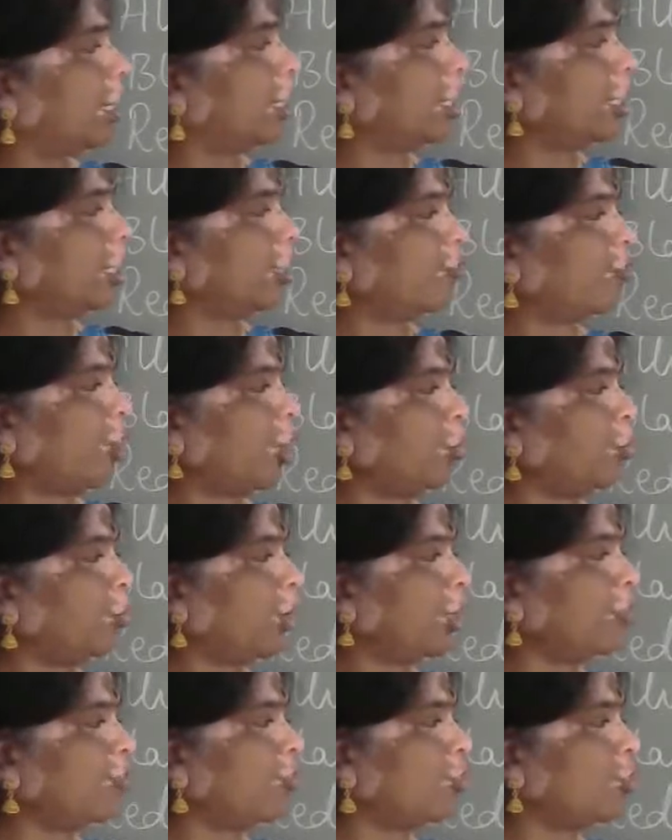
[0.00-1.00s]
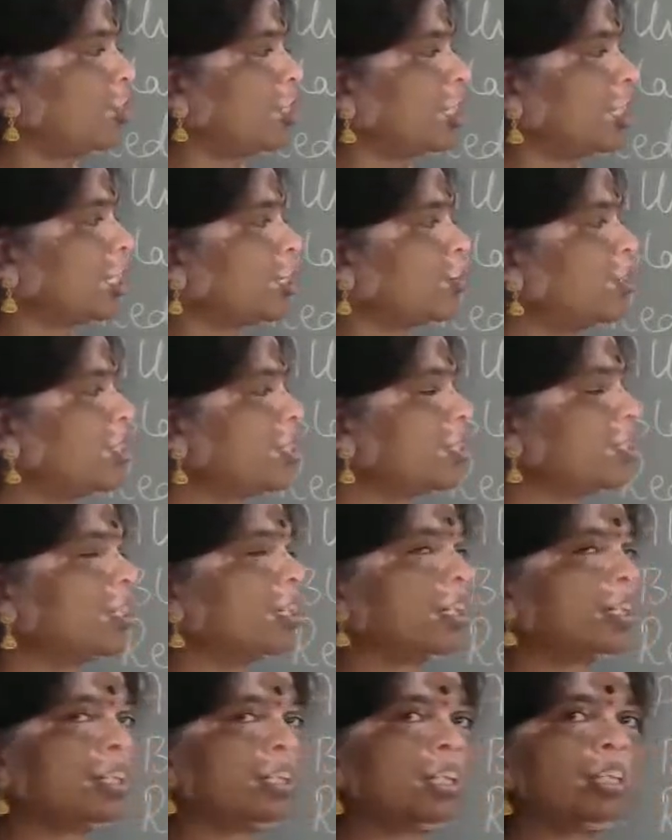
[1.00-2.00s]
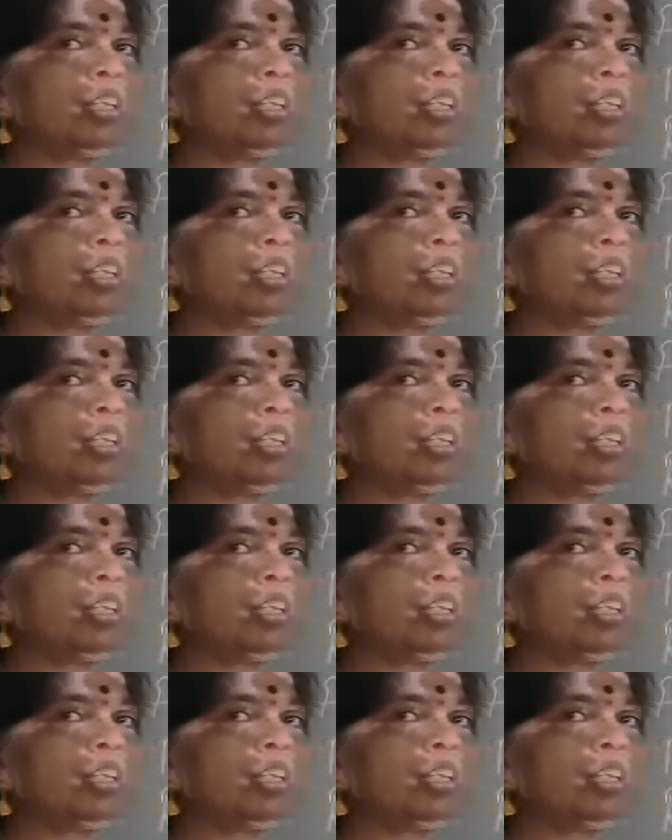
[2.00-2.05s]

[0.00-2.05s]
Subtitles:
is 5.46 means here it is